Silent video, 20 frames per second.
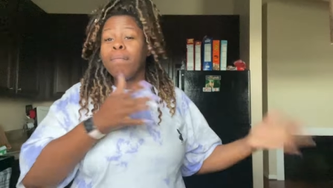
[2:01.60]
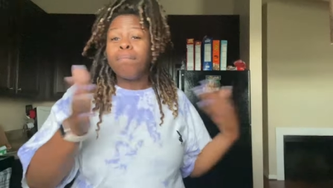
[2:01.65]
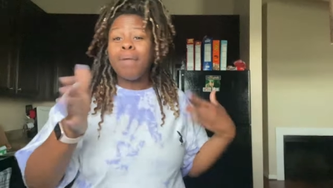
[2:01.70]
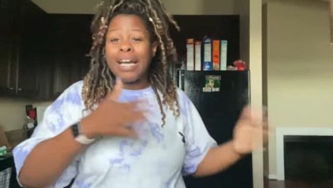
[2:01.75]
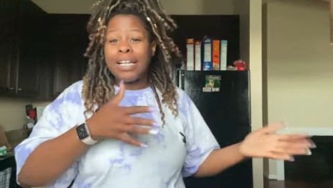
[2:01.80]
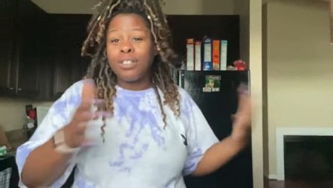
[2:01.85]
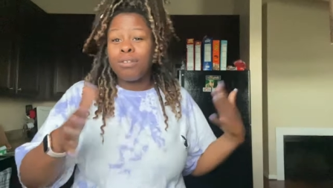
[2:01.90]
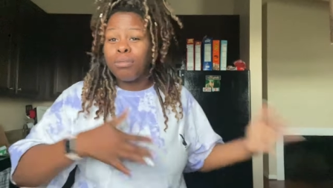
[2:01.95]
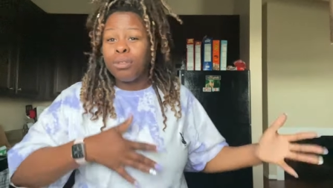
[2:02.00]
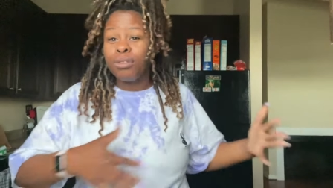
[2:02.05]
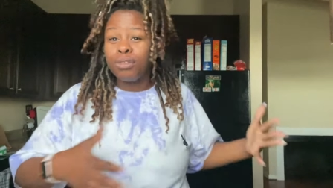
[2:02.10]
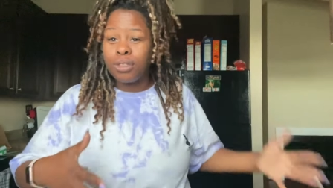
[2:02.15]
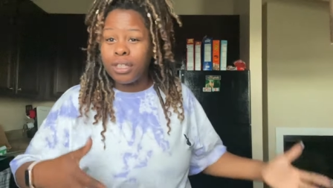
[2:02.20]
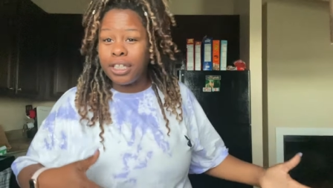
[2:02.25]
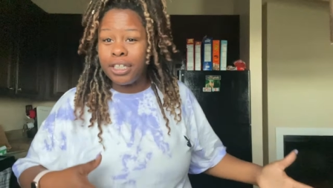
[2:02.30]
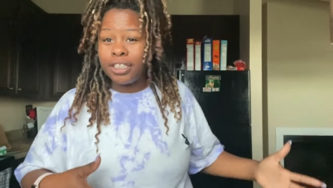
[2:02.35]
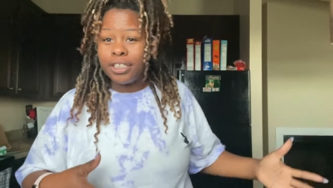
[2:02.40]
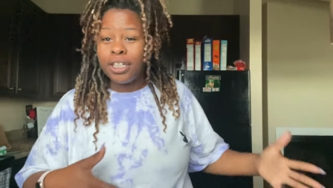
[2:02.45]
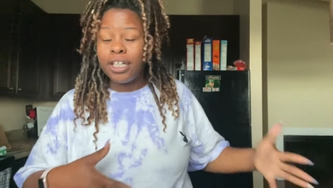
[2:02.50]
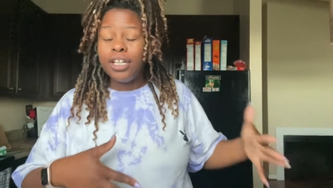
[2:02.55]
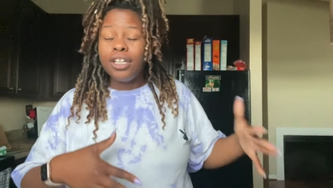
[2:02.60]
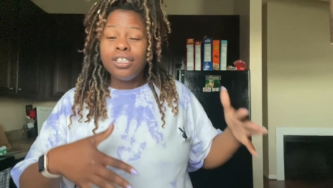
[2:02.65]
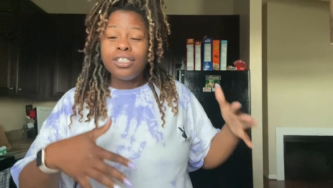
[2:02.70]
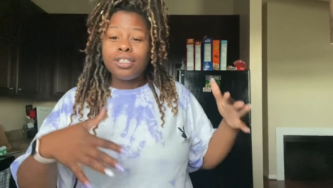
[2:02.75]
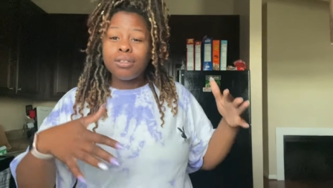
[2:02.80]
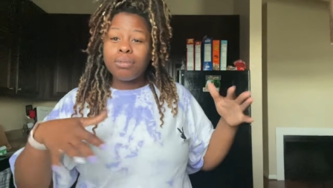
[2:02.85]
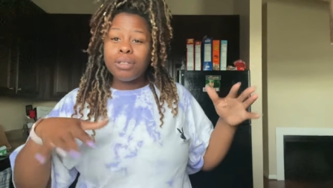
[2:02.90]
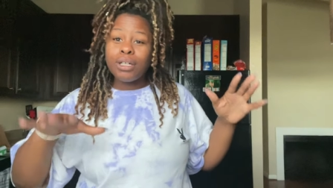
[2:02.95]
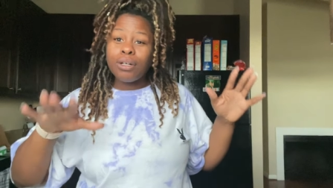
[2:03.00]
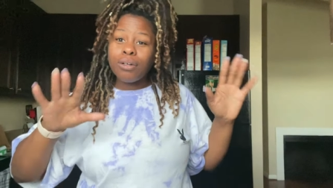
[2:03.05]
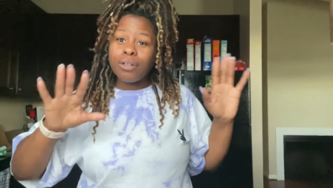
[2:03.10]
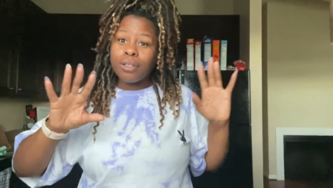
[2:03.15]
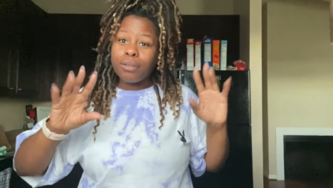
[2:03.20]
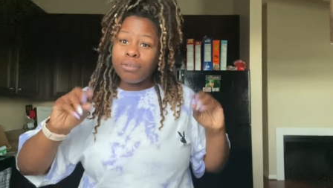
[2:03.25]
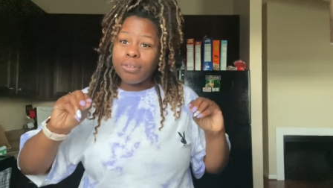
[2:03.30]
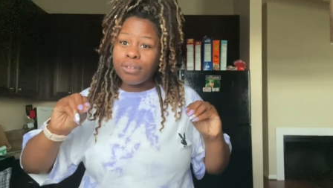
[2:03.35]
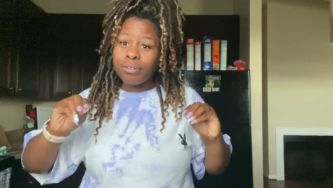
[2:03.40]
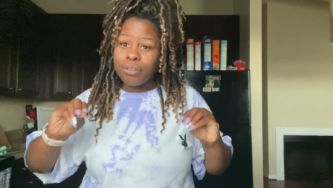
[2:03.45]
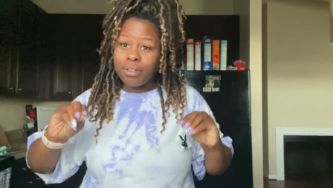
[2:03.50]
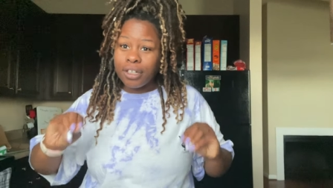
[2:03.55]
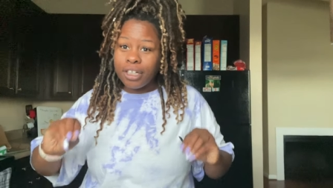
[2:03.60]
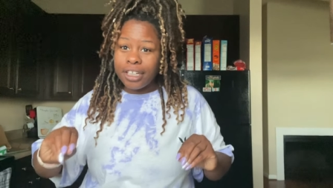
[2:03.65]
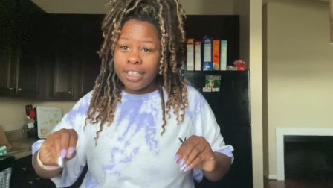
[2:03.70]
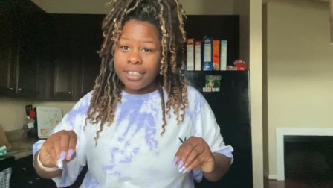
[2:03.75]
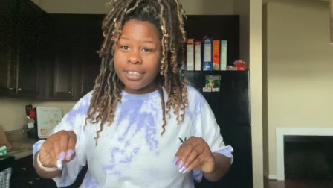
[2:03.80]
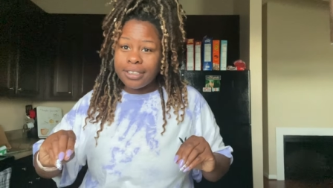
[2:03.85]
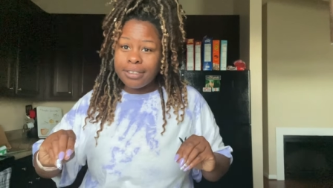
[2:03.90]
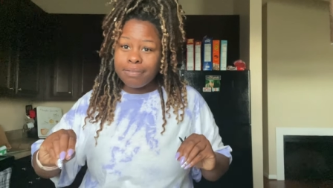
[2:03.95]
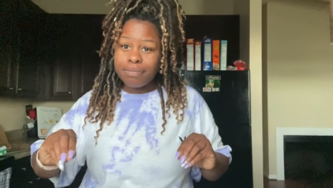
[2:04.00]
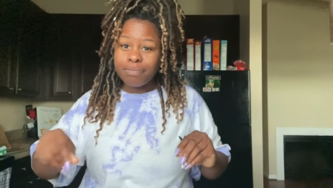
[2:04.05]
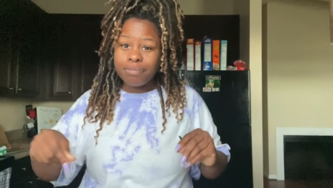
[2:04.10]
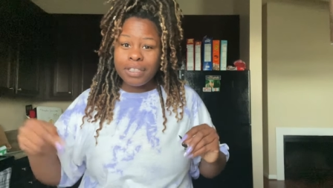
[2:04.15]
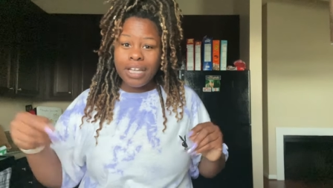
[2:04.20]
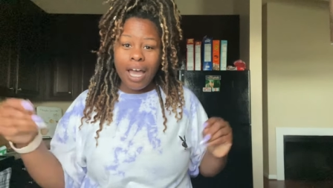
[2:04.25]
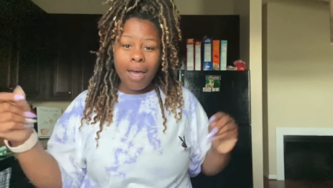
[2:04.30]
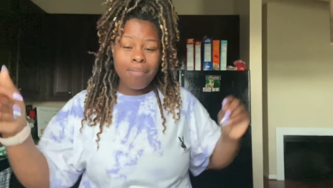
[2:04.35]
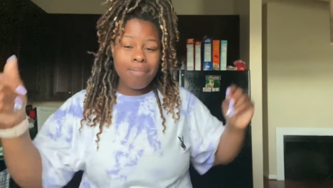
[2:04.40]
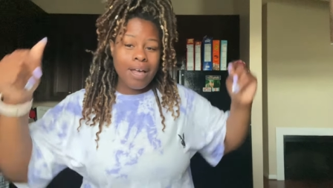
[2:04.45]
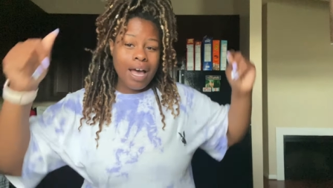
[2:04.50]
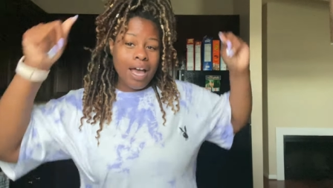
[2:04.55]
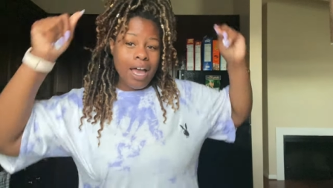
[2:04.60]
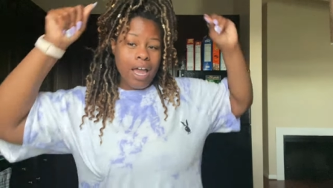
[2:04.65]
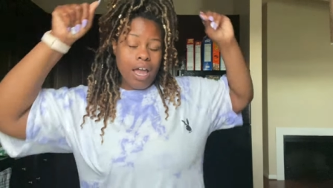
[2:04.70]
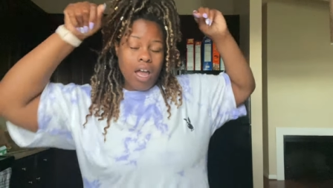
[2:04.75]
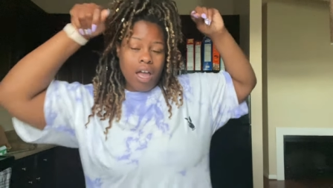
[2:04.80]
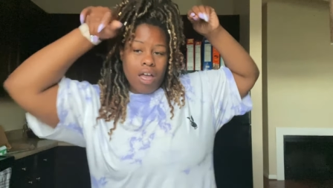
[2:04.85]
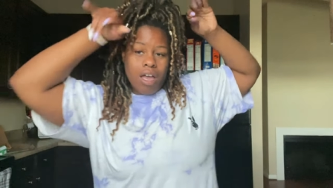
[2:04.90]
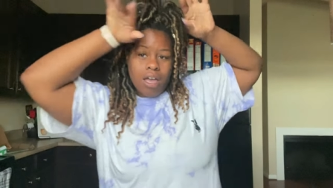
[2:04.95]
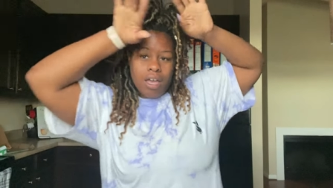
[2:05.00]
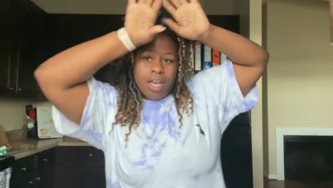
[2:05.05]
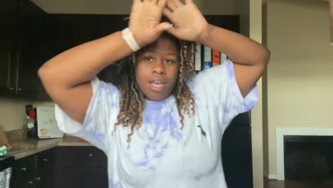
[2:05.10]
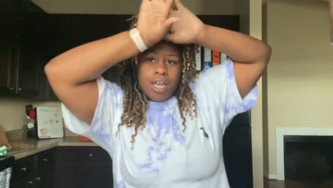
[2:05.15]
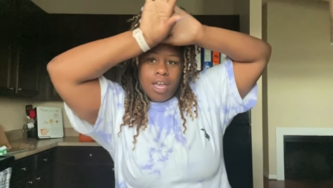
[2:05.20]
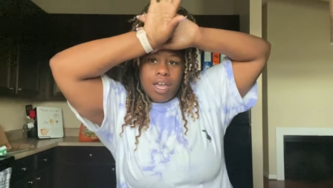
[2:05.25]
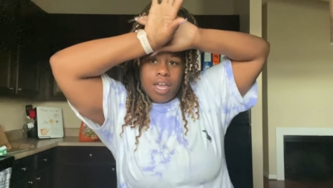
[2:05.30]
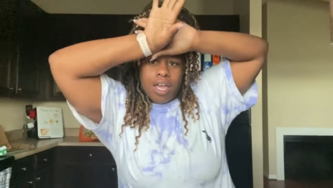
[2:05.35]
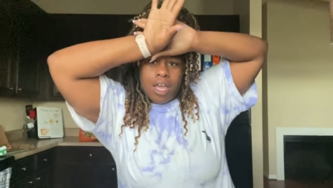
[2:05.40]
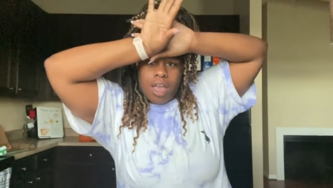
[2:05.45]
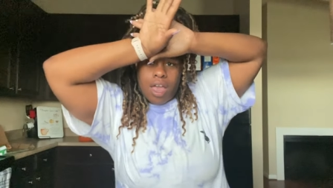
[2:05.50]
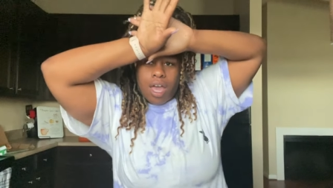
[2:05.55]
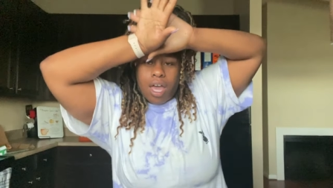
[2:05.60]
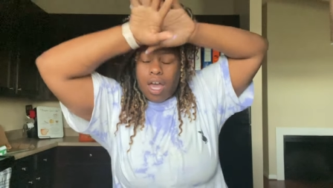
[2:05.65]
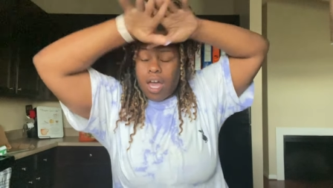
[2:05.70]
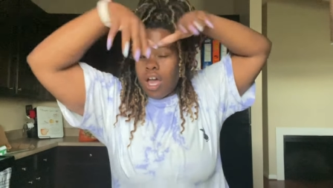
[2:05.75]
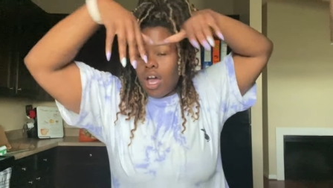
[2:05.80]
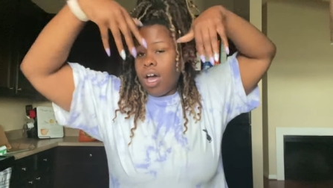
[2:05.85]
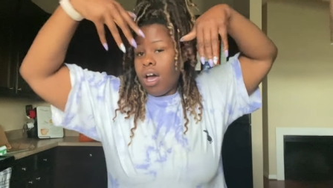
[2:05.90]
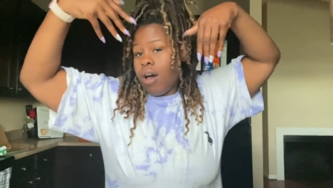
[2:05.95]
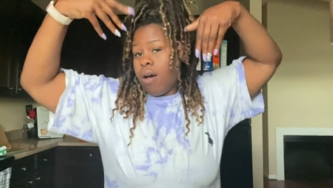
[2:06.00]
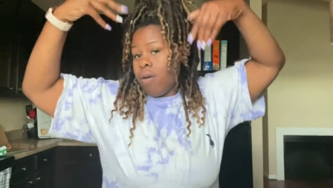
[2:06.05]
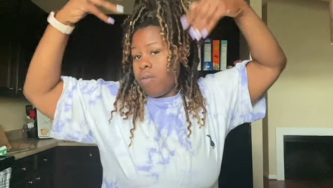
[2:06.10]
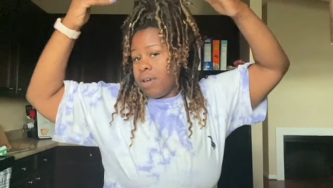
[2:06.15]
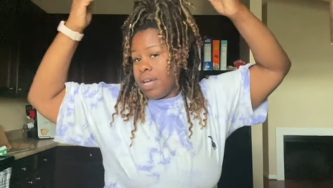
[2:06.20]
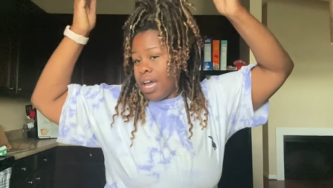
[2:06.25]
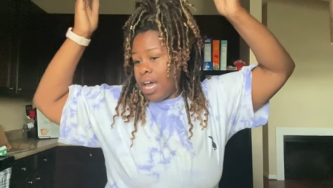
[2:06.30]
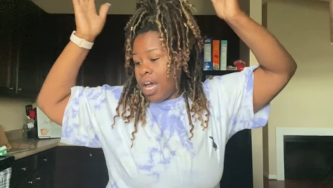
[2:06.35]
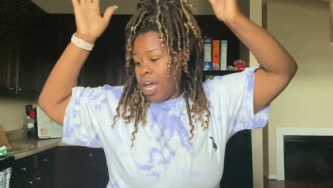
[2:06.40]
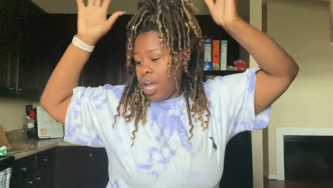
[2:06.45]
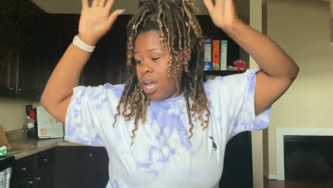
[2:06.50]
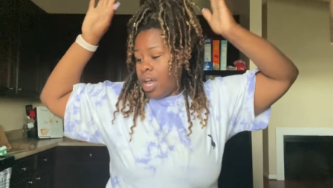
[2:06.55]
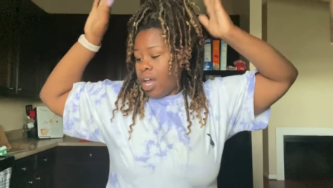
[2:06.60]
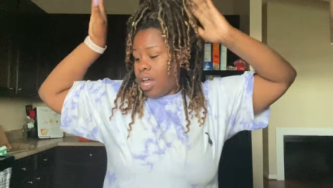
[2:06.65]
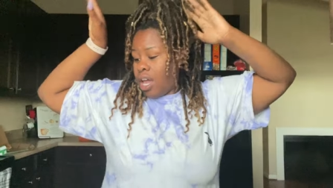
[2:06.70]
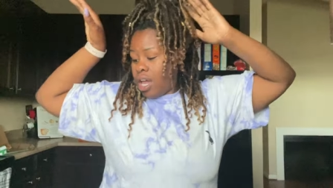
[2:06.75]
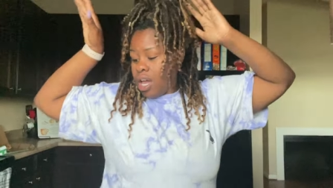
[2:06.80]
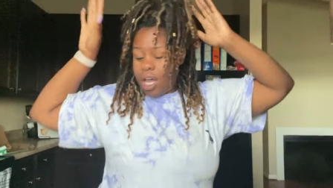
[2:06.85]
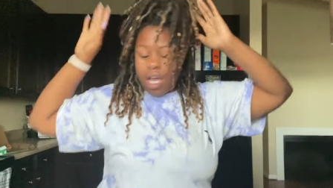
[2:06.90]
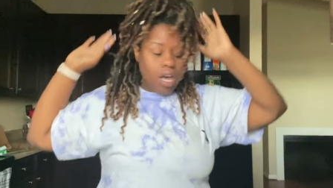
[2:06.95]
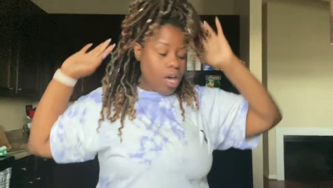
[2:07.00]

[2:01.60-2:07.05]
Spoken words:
back to Ruth Chris. So we're going to Ruth Chris. I'm like, okay.